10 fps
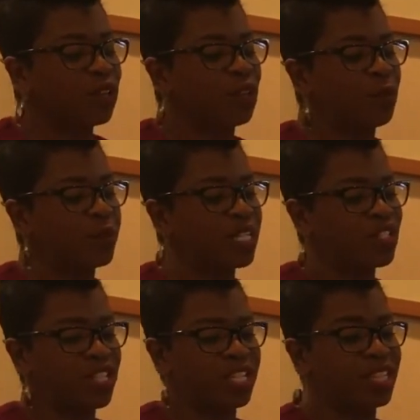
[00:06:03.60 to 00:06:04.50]
you
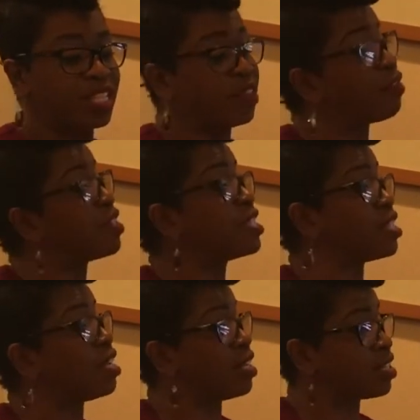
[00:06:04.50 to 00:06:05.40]
mentioned the different
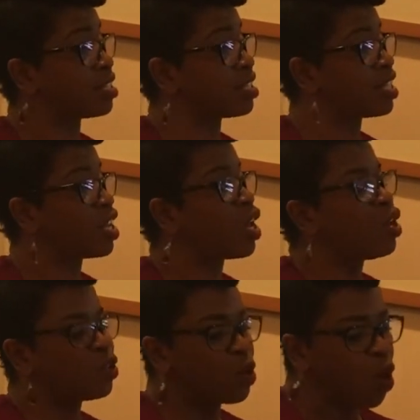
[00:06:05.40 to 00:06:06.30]

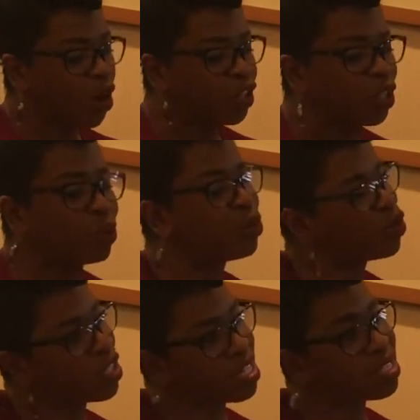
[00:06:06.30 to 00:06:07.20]
songs. So are you
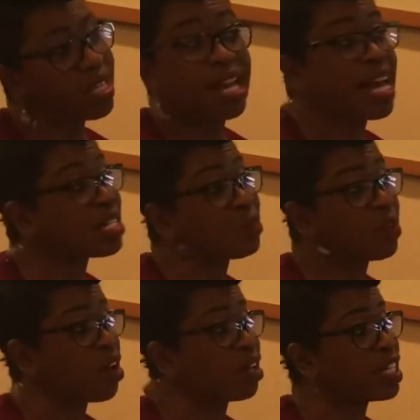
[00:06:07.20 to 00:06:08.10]
just a
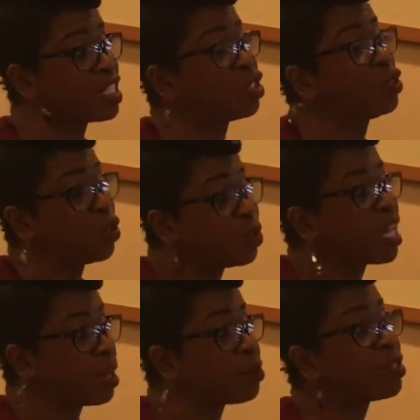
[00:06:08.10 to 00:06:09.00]
gospel artist? Do you
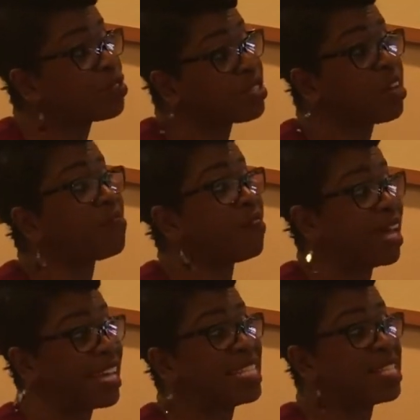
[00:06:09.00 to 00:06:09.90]
label yourself
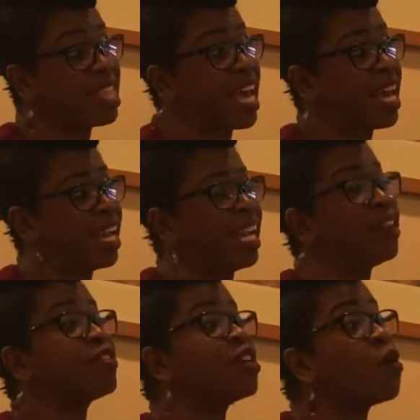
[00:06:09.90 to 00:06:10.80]
as that? And
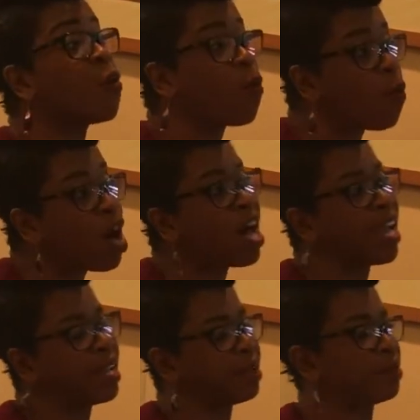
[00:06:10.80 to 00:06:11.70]
if so, why?